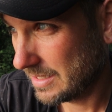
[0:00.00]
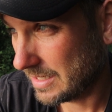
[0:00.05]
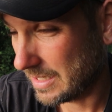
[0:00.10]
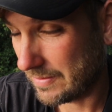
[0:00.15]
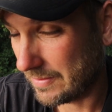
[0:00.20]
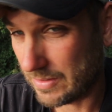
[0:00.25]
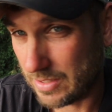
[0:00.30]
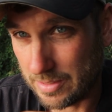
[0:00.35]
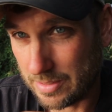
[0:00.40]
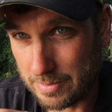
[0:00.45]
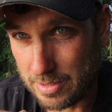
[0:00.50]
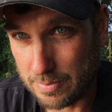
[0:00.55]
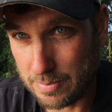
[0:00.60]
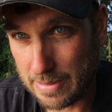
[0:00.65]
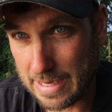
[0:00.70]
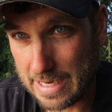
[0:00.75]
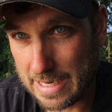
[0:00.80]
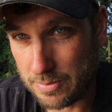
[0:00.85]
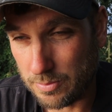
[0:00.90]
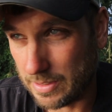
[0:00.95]
and every time you
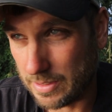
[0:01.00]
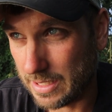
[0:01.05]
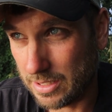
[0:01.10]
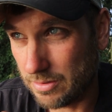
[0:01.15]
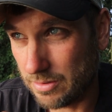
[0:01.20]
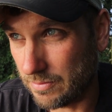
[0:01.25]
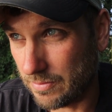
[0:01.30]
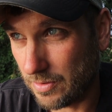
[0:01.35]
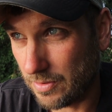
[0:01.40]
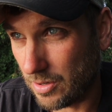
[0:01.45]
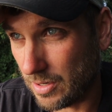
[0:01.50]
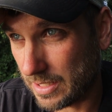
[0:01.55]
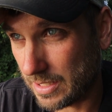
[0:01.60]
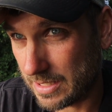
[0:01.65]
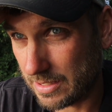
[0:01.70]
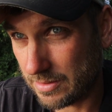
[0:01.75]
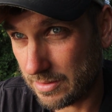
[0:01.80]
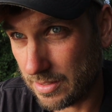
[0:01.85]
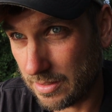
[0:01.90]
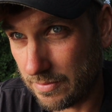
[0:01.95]
splattered one, they couldn't fly because
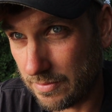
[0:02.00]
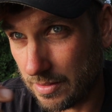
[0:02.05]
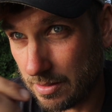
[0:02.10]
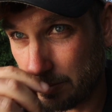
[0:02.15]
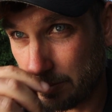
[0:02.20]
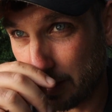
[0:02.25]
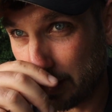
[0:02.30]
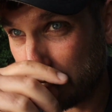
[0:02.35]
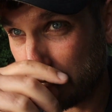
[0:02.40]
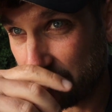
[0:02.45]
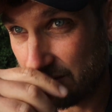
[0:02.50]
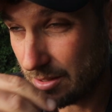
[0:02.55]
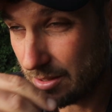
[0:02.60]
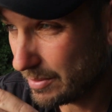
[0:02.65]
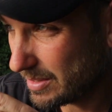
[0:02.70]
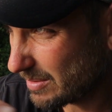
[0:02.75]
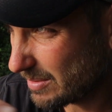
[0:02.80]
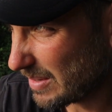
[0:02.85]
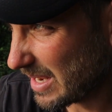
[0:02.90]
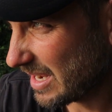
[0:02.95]
they were so full of blood, and every time
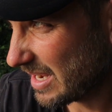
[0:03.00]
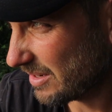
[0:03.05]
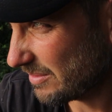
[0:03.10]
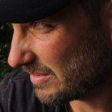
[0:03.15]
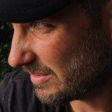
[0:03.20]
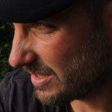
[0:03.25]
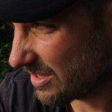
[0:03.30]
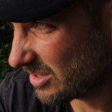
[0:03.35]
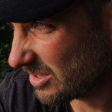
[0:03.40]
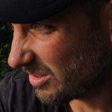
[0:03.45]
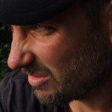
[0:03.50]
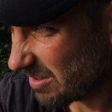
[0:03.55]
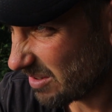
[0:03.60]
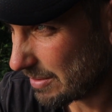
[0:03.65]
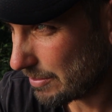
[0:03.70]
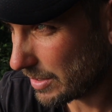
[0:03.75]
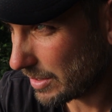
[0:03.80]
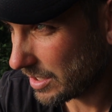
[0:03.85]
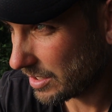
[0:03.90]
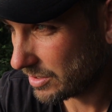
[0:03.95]
you splattered them, you just got
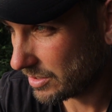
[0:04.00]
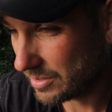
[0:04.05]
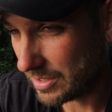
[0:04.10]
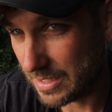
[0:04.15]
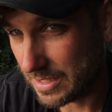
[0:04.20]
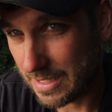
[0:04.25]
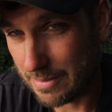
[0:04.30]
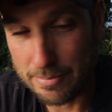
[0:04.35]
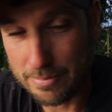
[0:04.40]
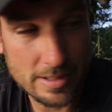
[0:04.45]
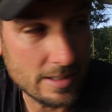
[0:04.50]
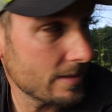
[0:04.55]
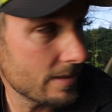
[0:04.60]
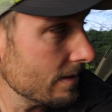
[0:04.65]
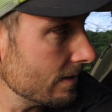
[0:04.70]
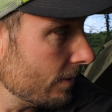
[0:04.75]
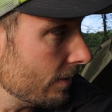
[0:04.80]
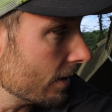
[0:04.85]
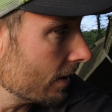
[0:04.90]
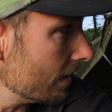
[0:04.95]
red marks on a Tempest.
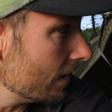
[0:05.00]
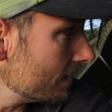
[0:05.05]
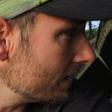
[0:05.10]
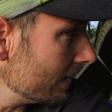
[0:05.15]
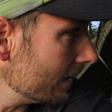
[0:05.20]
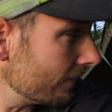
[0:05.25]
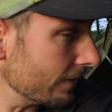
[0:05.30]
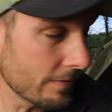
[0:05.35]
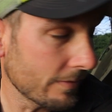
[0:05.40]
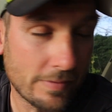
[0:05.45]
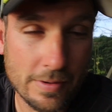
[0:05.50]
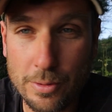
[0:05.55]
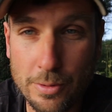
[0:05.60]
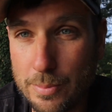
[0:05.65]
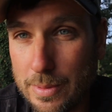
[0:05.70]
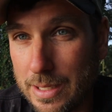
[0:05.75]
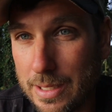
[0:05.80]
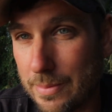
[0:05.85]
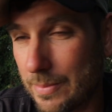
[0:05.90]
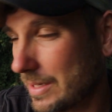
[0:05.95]
I might go and see if I'm
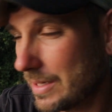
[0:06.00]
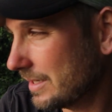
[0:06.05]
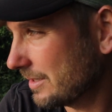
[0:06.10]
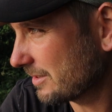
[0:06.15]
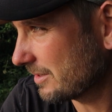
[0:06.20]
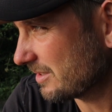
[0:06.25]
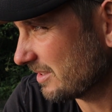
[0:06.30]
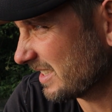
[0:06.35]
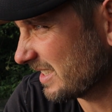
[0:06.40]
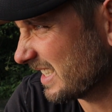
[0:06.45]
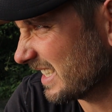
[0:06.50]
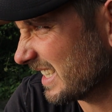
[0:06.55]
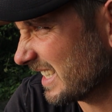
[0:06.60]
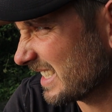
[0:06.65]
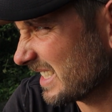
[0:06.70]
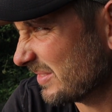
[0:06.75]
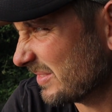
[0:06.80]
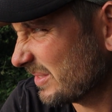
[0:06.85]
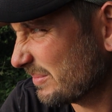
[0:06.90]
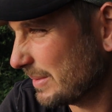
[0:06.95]
filming it in a minute. It looks like
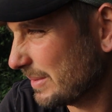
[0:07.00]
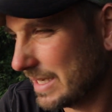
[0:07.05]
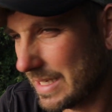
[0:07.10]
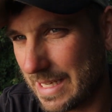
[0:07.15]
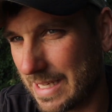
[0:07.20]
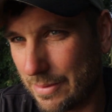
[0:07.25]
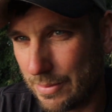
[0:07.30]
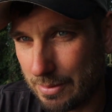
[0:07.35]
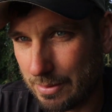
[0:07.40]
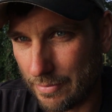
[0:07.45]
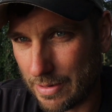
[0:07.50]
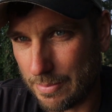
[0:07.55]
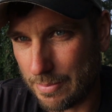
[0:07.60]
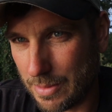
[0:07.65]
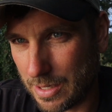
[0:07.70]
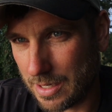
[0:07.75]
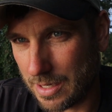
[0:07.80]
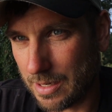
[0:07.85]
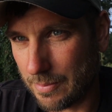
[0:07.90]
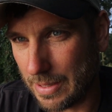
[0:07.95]
someone's been in there with a red
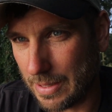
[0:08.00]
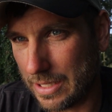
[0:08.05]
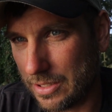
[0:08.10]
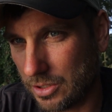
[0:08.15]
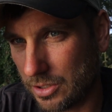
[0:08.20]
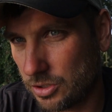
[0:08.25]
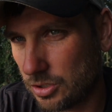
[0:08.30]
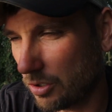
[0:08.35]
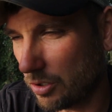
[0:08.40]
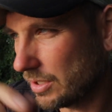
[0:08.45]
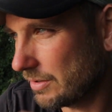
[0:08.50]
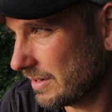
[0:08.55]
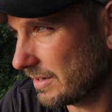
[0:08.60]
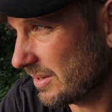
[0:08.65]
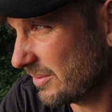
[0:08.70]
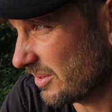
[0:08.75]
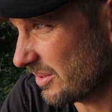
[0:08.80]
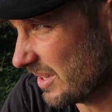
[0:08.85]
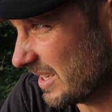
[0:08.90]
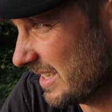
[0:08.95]
marker pen just dotting
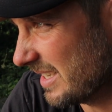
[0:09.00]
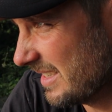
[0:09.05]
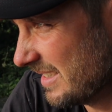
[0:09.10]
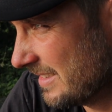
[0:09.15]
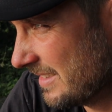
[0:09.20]
around on it.